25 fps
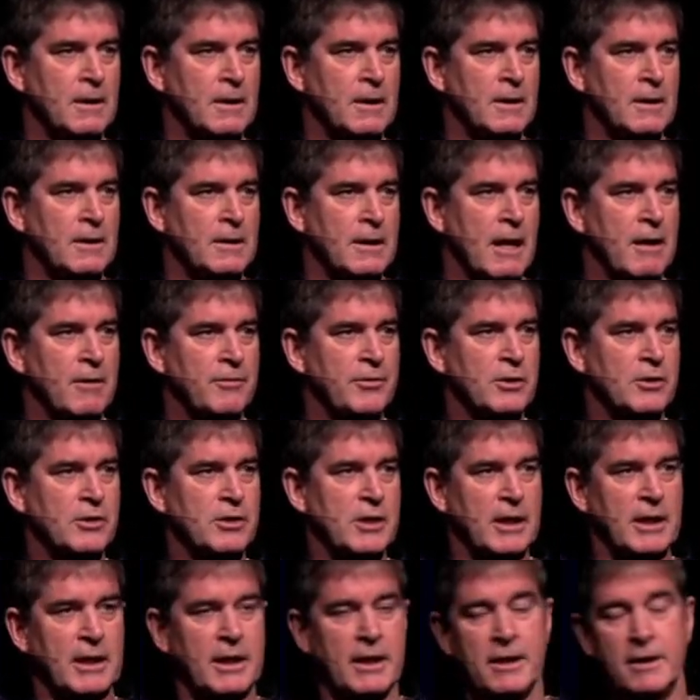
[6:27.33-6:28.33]
Now, uh, if you're sitting
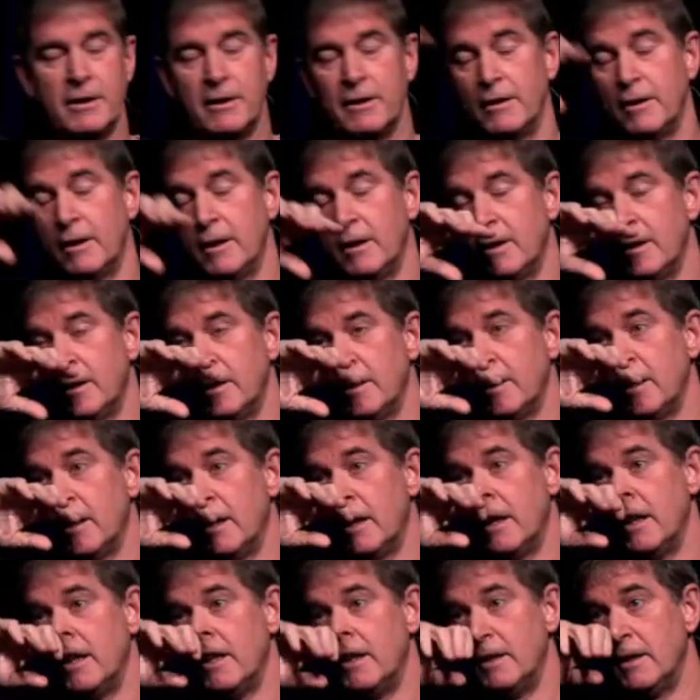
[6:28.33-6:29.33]
here
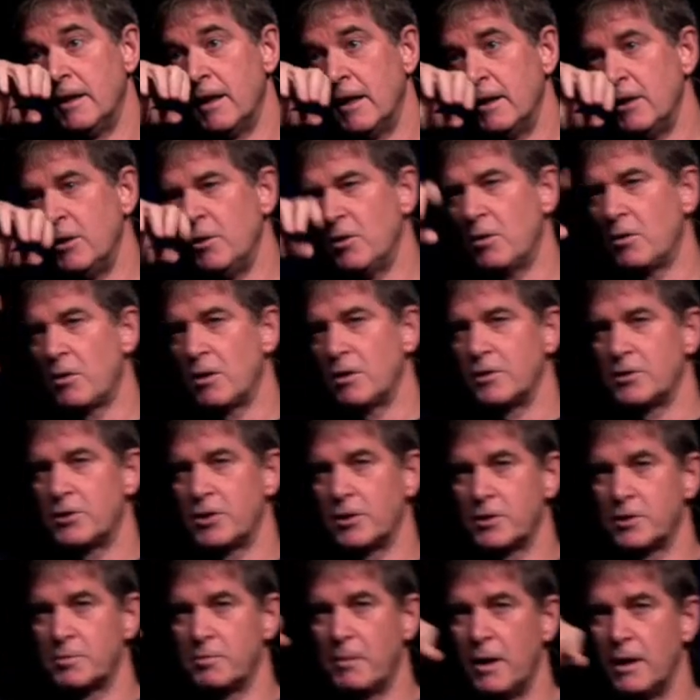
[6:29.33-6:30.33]
and uh, you don't go to church
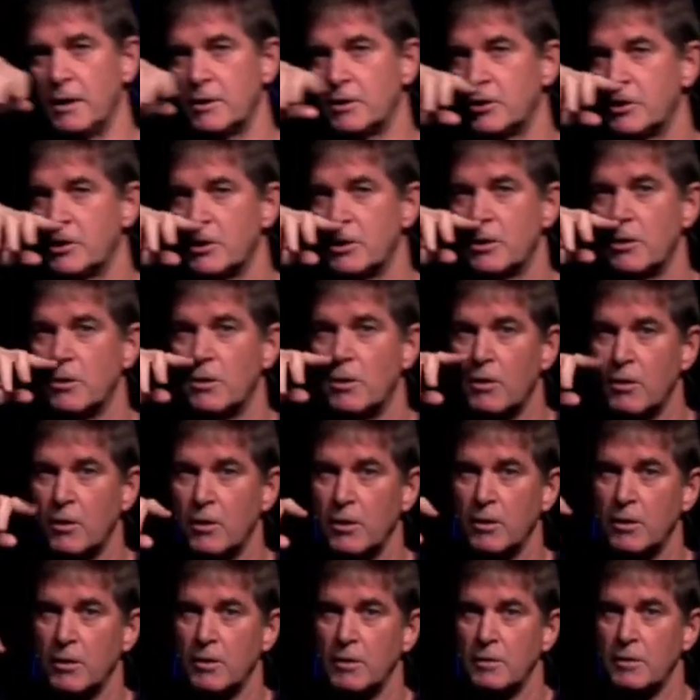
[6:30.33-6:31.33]
much,
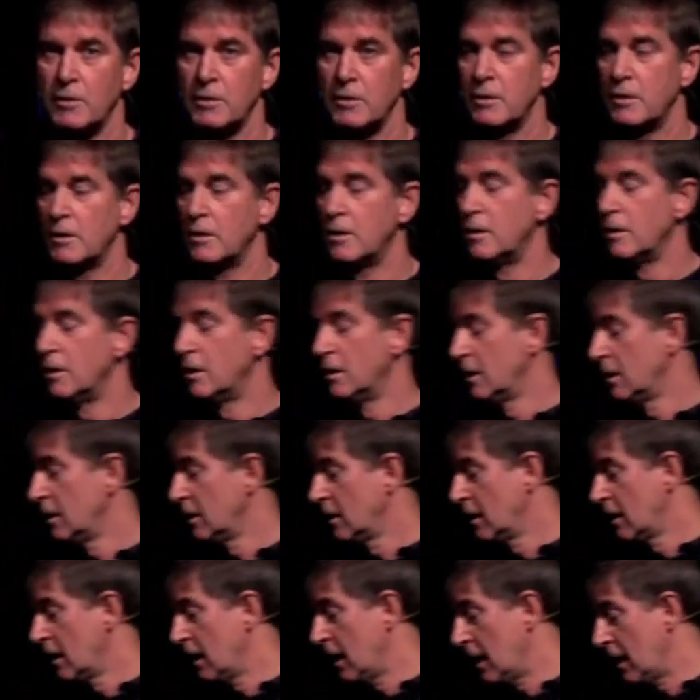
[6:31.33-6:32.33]
or
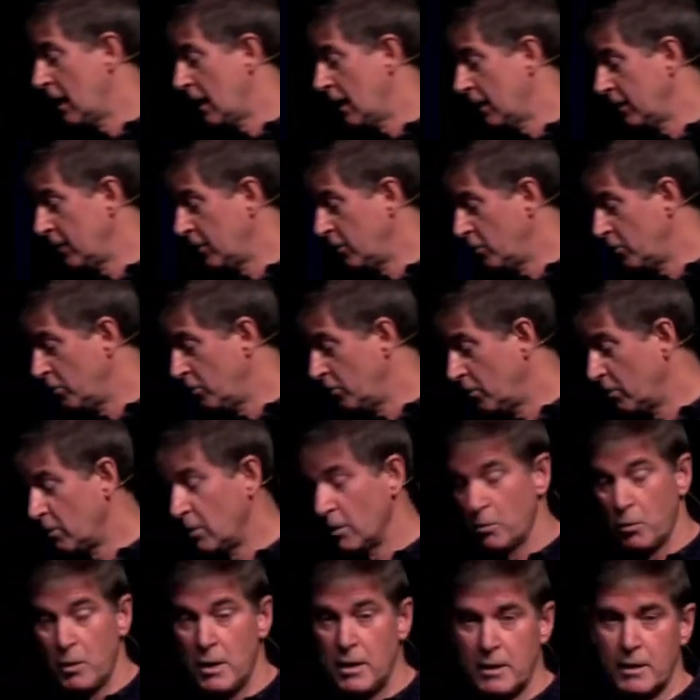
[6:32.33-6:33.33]
uh, you, you're
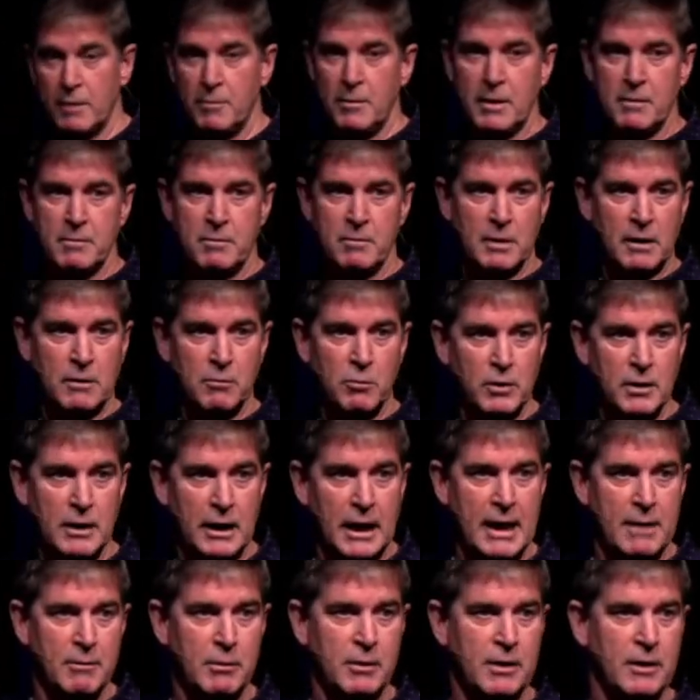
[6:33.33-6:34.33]
welcome, I'm, we're glad
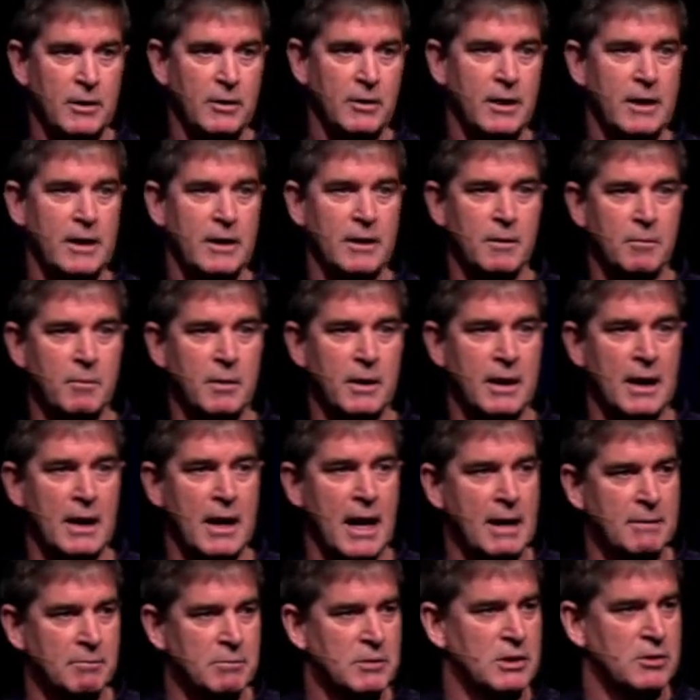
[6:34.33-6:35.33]
you're here, but I,
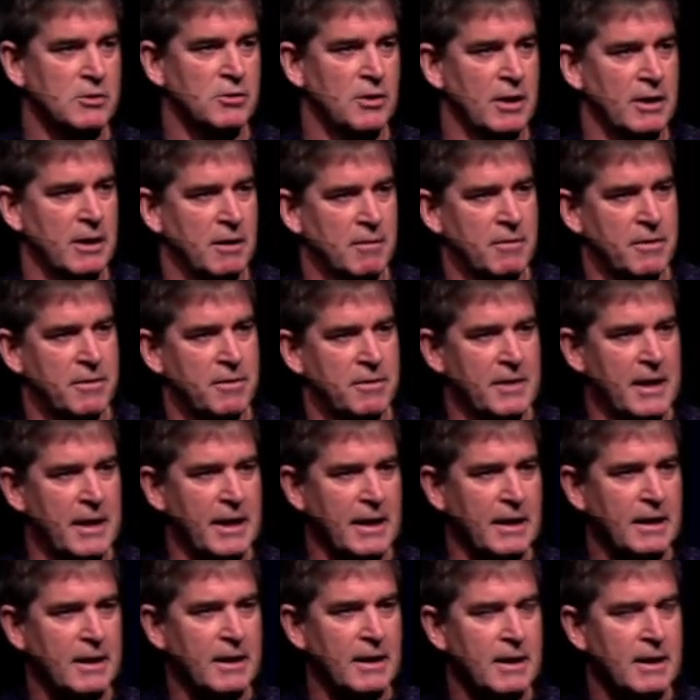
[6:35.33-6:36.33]
am just trying to think